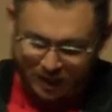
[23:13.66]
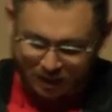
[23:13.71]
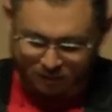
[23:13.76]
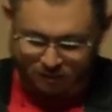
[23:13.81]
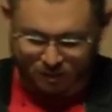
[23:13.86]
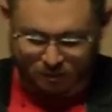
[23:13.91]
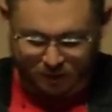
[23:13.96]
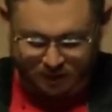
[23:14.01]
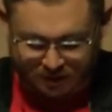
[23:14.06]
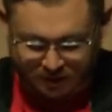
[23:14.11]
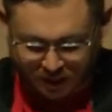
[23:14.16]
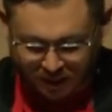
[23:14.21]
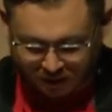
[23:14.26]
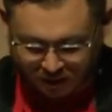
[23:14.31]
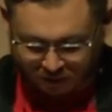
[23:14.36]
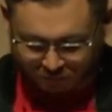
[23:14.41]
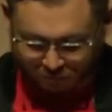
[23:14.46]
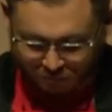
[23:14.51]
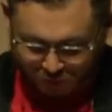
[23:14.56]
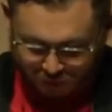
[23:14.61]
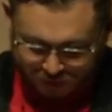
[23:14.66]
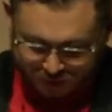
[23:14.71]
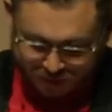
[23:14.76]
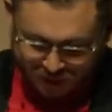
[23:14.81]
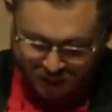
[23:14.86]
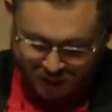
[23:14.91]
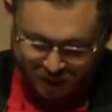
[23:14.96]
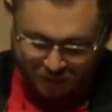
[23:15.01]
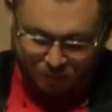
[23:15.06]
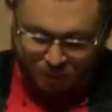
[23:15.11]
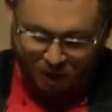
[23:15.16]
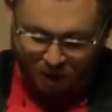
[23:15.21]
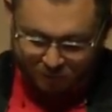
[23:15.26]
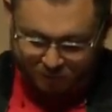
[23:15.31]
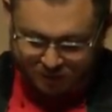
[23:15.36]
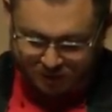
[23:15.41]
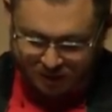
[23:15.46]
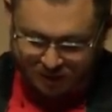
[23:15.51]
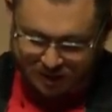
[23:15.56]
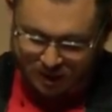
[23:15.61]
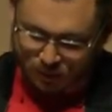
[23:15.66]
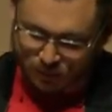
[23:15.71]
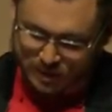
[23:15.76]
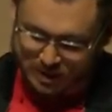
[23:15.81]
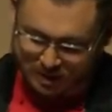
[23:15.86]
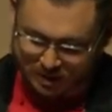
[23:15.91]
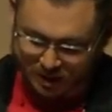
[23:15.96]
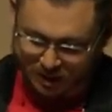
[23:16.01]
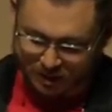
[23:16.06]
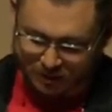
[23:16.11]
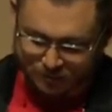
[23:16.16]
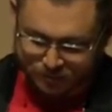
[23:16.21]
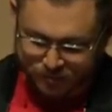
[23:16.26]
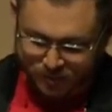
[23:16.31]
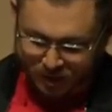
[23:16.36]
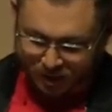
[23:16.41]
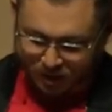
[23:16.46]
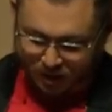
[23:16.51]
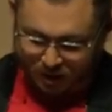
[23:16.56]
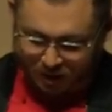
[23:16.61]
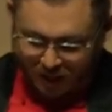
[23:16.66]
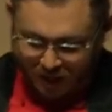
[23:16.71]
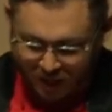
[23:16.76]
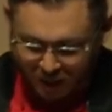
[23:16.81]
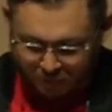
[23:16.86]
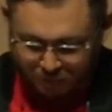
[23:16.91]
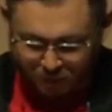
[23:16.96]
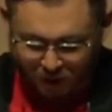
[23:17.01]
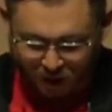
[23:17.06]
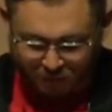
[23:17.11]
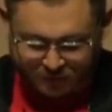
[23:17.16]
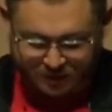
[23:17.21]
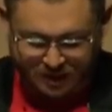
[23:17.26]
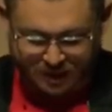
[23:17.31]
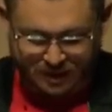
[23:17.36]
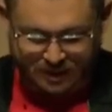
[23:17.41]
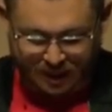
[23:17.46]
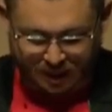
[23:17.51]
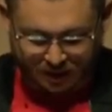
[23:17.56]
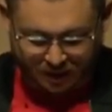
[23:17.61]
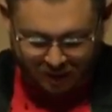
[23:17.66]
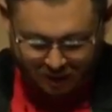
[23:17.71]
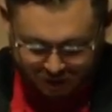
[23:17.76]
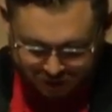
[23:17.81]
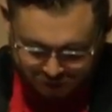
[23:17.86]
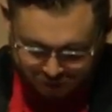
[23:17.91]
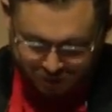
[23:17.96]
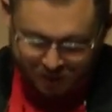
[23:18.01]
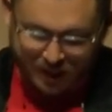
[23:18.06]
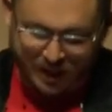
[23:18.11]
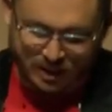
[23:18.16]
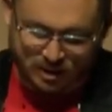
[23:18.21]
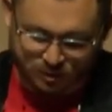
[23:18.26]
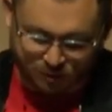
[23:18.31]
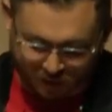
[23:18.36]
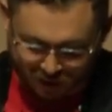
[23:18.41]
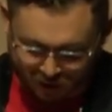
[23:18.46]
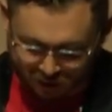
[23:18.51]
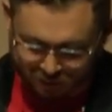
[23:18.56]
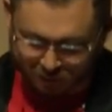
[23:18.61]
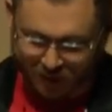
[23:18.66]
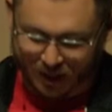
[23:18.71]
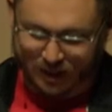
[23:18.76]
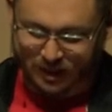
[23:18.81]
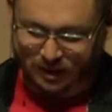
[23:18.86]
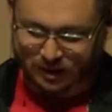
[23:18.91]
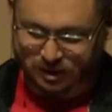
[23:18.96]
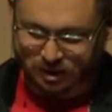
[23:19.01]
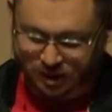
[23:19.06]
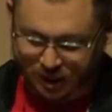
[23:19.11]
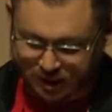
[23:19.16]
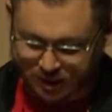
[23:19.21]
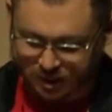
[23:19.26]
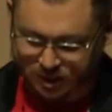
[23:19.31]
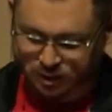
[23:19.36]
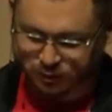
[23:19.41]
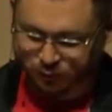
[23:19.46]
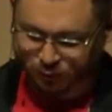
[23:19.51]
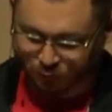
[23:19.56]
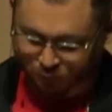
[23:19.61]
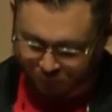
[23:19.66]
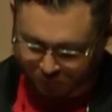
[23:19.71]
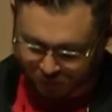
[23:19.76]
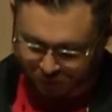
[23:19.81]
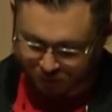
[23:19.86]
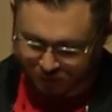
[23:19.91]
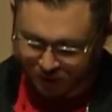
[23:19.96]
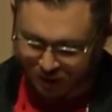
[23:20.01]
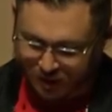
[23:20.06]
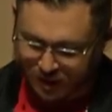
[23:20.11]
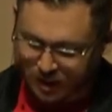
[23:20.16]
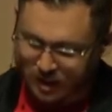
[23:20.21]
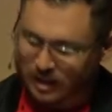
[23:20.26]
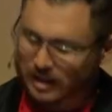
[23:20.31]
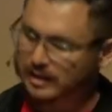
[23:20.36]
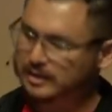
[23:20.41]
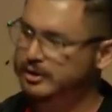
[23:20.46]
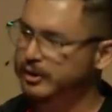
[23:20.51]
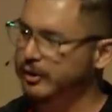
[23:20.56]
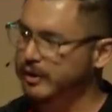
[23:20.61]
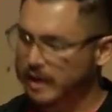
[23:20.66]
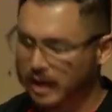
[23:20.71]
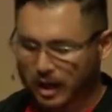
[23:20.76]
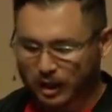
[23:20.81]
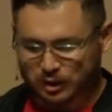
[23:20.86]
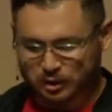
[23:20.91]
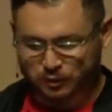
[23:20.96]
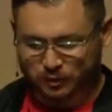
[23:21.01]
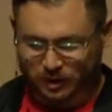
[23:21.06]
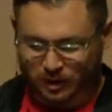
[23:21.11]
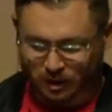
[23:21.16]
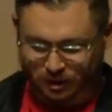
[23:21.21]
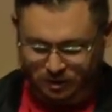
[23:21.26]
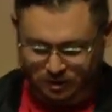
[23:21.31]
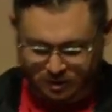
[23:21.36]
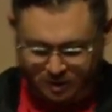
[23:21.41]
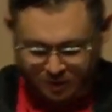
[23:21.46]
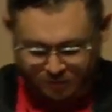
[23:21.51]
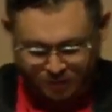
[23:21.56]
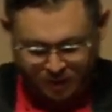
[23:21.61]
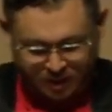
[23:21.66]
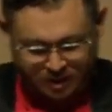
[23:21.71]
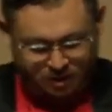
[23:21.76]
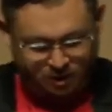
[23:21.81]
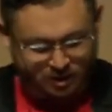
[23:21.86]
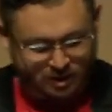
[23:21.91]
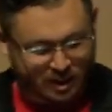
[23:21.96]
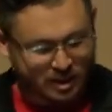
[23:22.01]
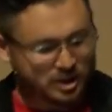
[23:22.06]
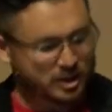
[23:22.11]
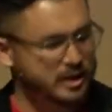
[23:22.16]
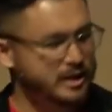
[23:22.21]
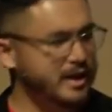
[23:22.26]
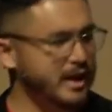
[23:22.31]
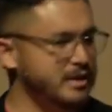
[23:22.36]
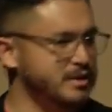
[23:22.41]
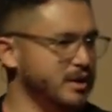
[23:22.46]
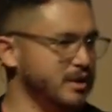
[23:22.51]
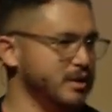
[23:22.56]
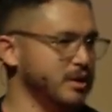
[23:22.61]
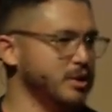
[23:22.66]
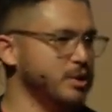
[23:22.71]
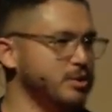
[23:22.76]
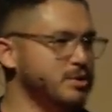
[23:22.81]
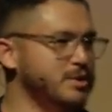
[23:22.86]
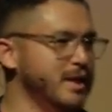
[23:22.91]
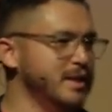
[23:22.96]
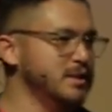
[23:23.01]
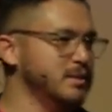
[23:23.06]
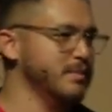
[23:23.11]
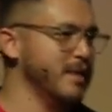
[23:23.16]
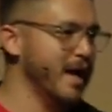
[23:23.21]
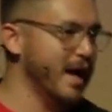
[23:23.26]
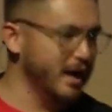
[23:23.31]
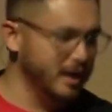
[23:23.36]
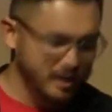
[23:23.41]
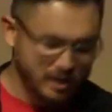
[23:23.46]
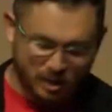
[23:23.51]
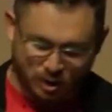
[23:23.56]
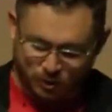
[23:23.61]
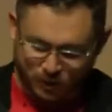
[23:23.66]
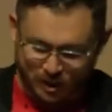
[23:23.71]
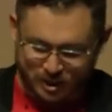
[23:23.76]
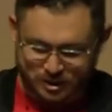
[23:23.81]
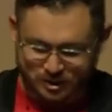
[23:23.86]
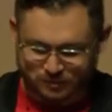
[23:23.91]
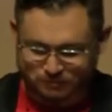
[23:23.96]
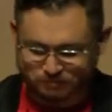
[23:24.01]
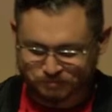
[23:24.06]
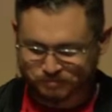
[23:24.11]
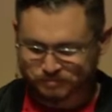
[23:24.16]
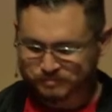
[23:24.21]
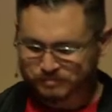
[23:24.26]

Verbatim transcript: of them. Let's take the first 8 prophecies that we see, 8 prophecies that history has verified that Jesus fulfilled. Let's do the odds for those. So essentially, they took the New Testament out of the equation.